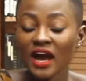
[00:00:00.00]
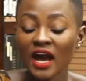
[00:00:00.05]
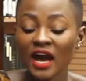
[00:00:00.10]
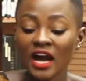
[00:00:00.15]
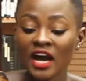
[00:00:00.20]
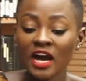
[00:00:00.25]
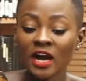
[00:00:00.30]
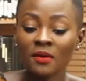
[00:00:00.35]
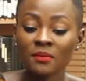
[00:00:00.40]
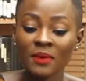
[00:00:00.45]

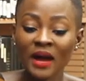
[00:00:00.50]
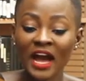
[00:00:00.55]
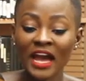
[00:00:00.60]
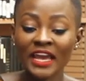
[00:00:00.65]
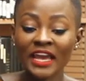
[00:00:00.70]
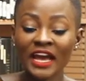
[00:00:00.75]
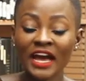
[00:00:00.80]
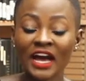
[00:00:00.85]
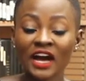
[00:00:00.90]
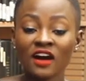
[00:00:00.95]
Um,
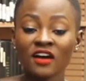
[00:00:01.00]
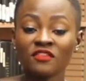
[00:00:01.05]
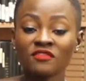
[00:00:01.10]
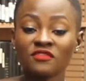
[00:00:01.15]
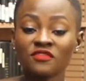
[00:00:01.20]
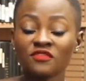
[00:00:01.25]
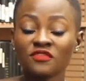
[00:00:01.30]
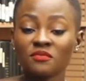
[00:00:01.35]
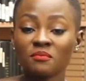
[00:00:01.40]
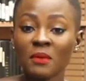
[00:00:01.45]
I
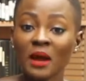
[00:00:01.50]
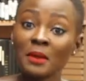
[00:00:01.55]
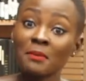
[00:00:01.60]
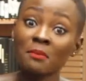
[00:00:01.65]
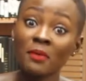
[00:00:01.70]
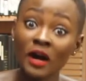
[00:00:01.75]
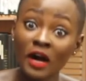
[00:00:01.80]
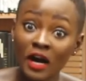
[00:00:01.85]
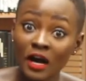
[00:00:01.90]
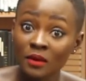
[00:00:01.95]
have my
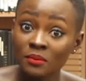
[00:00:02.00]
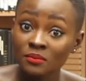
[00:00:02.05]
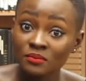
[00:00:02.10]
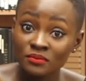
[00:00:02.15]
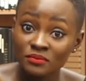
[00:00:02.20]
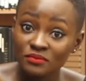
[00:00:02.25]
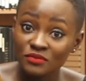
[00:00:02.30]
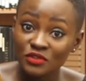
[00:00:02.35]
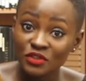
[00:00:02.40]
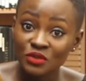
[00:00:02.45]
mom,
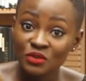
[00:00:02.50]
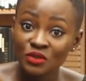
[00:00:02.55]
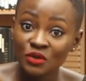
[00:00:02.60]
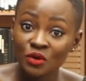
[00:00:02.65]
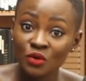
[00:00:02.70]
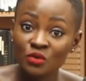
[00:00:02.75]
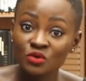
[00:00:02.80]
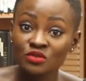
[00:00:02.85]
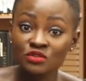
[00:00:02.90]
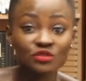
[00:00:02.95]
you
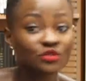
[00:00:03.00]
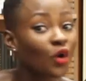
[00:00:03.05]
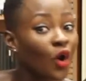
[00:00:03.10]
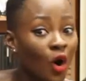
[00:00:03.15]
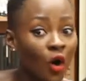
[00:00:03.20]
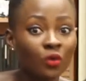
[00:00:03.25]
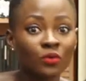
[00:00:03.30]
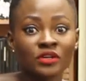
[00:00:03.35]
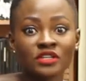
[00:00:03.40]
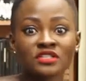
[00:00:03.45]
know, who is
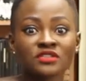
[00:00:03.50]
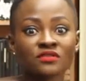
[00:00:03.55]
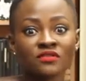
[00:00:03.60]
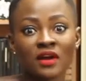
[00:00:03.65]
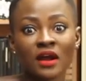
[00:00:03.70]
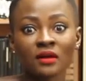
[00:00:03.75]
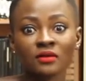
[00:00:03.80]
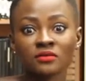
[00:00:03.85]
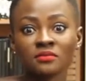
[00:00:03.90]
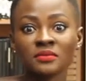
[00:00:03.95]
always
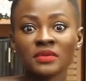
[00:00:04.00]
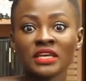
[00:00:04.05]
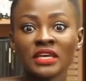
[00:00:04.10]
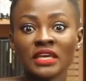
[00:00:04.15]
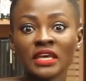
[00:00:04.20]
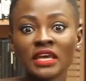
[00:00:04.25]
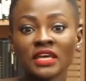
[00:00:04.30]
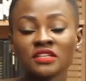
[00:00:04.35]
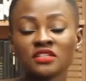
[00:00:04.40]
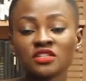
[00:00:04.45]
around
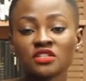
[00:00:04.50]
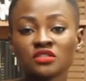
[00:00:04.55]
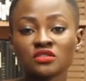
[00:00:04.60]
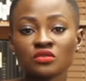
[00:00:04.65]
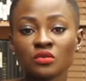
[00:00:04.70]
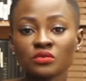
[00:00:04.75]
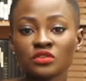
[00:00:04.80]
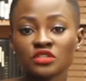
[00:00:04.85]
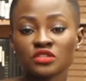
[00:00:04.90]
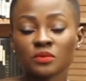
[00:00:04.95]
me and
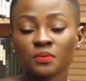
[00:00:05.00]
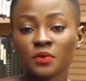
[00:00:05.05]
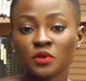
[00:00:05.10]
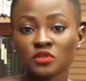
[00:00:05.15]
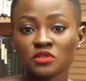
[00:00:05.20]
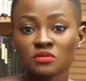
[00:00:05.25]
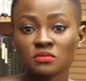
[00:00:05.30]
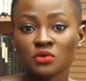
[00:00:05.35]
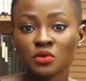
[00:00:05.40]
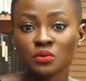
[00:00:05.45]
she's always
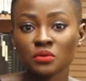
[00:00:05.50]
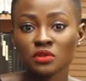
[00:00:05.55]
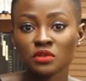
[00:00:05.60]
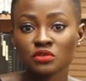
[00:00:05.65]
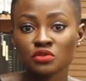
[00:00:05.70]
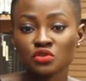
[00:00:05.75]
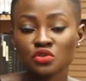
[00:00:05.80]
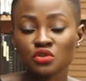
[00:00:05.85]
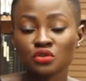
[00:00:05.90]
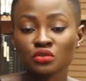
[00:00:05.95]
supporting me with
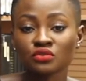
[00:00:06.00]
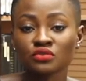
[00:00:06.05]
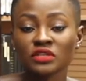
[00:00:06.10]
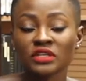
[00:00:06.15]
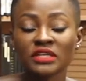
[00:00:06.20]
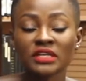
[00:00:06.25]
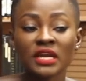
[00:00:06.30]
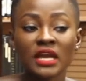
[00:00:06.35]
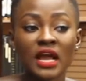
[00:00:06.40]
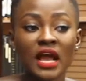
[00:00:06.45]
the
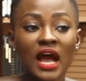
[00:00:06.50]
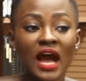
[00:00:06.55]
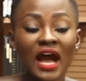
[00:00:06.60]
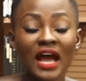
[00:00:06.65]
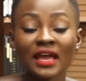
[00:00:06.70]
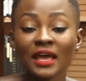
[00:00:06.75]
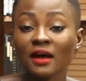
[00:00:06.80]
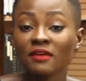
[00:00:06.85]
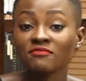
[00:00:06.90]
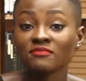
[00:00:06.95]
children.
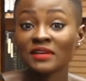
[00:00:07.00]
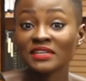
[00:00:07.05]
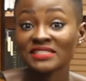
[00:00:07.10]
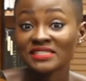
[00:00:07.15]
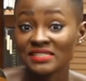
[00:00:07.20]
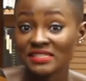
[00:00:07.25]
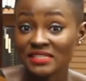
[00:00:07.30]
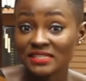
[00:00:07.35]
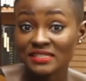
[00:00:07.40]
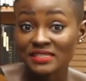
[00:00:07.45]
I have my
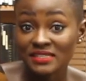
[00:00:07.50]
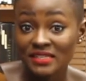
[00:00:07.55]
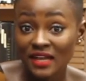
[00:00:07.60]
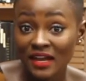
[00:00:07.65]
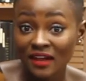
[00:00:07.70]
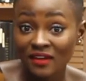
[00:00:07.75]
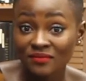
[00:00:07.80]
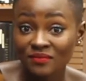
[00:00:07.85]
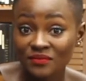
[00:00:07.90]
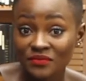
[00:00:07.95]

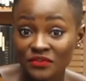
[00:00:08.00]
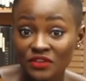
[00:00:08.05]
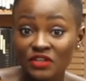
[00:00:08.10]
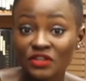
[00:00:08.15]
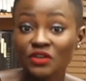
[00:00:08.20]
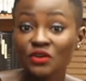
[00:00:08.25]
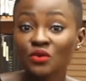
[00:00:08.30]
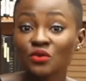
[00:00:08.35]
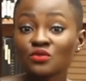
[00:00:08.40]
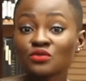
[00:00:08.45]
sister,
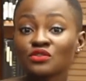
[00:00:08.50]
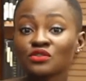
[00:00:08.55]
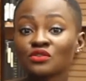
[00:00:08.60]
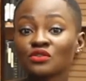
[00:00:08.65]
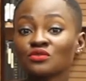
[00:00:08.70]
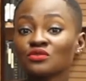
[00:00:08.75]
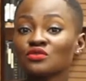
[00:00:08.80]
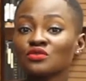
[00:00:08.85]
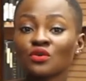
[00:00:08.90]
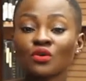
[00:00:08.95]
who is
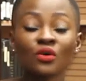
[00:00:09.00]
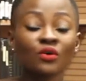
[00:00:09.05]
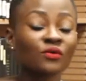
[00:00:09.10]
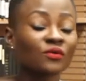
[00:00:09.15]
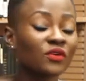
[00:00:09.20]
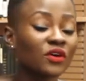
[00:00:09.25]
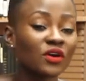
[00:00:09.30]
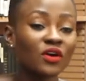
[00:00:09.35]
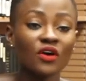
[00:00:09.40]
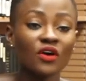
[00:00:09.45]
also
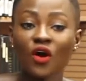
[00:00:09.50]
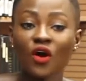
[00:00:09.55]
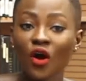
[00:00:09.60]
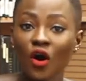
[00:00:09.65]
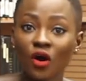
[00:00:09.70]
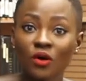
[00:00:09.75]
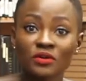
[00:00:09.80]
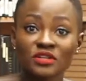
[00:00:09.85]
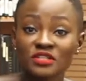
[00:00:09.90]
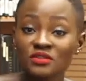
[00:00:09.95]

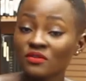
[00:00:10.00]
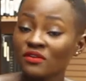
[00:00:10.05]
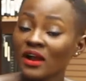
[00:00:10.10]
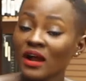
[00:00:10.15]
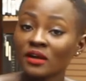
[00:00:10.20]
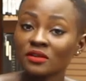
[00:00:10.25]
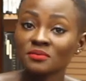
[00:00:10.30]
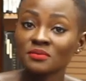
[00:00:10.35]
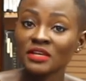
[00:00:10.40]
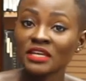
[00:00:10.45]
always
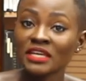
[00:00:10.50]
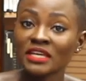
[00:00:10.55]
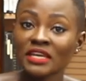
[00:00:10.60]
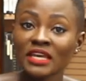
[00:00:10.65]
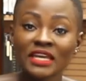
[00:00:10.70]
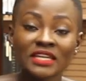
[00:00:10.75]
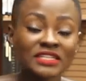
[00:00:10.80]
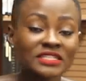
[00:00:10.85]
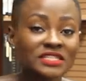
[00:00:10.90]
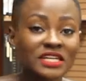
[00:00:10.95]
around
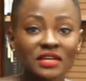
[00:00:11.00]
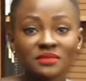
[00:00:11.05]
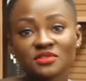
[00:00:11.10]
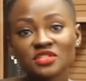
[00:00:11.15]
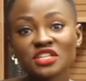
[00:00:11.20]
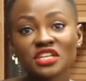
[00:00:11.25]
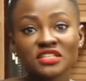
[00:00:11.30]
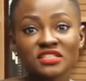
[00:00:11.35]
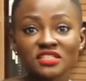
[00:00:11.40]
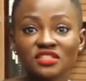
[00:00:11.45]
me anytime
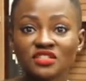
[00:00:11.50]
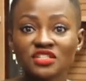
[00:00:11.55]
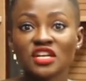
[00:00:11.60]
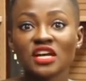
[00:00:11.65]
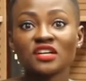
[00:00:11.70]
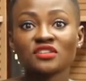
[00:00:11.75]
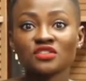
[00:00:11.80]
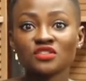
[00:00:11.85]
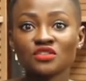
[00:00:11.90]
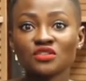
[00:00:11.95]
she gets a
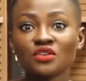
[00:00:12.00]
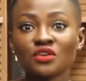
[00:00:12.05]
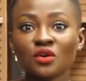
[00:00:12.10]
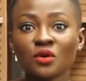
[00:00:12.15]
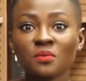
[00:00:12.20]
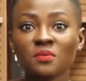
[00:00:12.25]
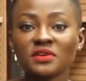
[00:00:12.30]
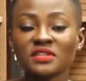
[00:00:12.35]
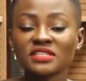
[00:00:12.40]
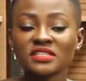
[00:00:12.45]
chance, you
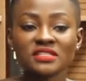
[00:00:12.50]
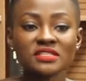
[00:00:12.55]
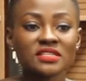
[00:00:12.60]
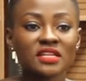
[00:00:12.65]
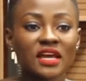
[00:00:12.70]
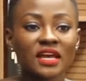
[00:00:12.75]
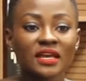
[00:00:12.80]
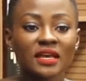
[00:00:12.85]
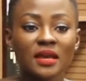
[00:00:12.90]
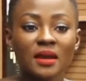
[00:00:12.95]
know, but it's
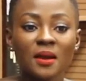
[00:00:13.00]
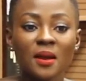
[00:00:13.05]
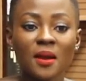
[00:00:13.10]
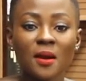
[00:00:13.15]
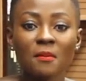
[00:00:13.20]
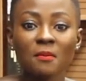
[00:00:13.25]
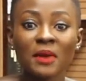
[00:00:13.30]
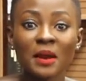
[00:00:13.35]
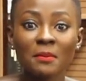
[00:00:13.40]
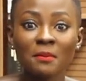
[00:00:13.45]
like
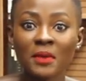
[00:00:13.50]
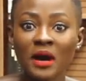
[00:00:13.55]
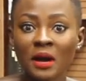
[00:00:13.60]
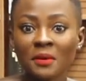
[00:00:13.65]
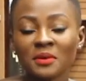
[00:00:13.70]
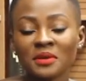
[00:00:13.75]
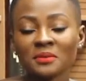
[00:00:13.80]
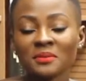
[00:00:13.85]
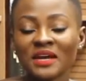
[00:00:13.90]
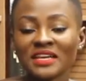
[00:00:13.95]
my
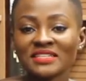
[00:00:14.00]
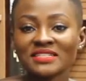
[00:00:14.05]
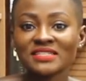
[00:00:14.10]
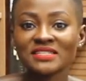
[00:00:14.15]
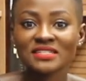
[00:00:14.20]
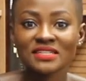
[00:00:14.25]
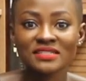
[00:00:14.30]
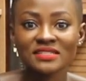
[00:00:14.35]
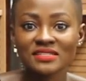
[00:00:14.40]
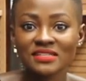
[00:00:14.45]
mom and my
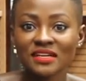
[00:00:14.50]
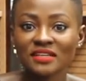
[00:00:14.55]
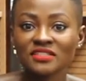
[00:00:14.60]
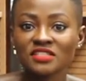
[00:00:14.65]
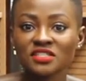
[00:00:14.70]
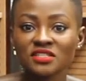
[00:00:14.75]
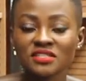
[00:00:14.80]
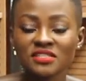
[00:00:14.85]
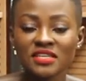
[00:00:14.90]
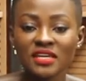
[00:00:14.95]
sister
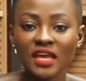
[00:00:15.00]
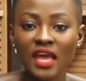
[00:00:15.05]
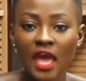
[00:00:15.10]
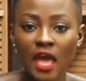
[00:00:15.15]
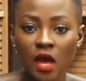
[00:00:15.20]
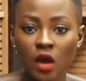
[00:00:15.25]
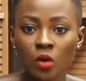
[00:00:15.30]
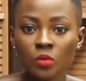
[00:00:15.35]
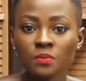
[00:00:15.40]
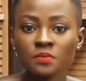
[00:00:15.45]
just
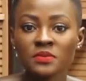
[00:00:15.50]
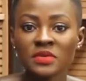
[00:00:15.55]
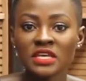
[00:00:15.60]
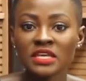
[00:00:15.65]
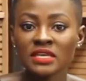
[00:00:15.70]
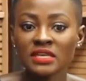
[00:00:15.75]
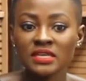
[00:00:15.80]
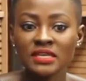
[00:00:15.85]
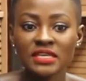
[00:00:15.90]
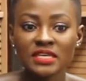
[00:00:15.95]
help
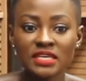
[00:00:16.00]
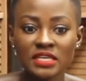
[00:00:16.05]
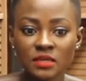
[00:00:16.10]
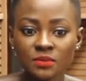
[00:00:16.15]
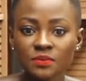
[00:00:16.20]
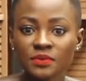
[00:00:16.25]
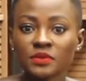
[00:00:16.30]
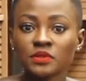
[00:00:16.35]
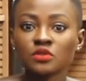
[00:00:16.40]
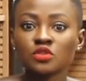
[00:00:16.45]
me
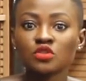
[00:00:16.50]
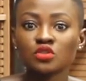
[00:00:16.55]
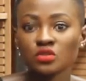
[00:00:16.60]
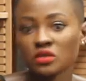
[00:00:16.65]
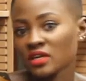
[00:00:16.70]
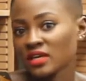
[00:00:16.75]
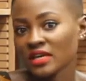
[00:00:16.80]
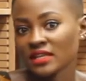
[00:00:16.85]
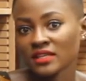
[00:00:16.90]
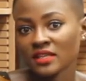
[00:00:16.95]
keep it
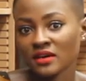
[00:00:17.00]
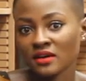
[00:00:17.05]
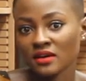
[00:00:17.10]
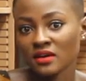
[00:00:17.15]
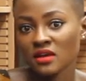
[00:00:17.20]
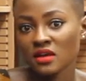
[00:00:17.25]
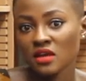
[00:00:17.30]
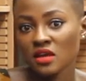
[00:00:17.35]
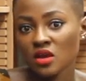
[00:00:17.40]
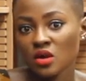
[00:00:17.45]
together
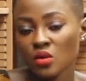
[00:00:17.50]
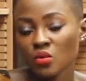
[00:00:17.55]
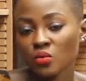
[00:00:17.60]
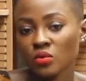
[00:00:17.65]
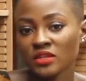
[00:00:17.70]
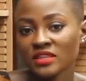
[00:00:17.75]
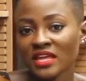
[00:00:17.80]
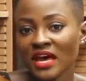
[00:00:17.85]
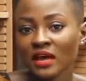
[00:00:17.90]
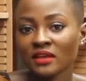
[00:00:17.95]

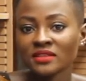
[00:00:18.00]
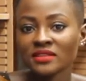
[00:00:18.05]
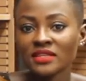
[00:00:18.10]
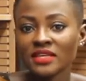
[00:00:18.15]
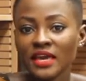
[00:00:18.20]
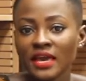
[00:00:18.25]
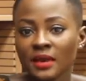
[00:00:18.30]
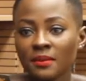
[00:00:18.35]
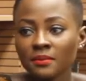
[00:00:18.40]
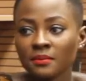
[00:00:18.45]
without
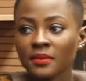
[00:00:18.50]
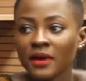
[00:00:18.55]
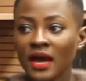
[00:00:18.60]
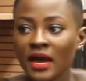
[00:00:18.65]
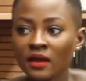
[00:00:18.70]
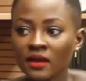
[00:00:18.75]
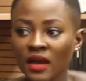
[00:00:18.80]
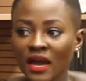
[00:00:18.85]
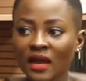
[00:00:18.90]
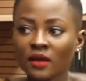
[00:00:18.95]
them,
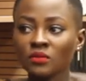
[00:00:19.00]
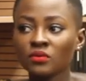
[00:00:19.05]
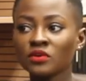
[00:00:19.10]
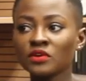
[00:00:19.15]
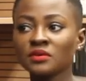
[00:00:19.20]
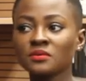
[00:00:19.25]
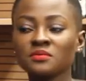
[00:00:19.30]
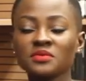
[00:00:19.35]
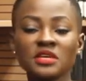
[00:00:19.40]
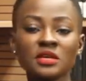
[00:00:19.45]
I, I
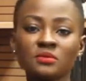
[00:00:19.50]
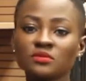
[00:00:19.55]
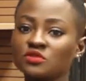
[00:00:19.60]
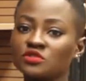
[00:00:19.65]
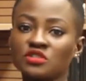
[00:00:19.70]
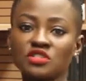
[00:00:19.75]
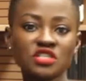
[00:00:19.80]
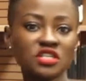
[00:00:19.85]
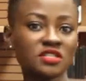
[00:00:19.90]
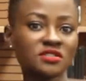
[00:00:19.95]
wouldn't be able
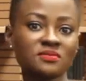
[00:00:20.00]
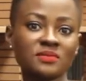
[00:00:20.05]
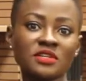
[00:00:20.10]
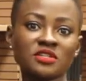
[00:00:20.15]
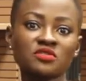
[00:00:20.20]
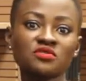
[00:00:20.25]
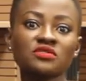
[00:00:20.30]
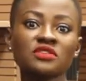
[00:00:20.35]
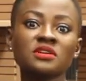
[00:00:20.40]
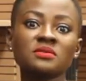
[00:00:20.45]
to chase my
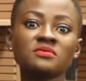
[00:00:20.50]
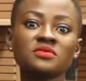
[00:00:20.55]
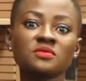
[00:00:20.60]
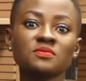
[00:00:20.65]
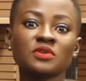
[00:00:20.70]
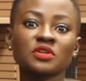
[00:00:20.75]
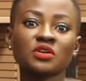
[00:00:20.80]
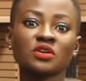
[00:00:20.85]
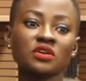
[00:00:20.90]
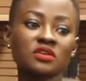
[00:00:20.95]
dreams
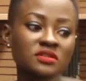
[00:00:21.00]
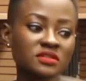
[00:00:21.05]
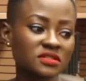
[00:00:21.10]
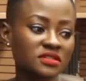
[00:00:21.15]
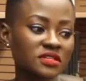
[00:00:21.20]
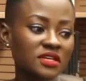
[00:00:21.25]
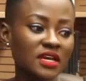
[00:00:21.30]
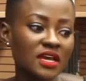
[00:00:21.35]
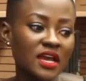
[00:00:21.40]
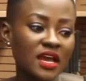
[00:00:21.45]

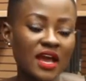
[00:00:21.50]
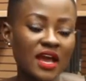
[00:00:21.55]
because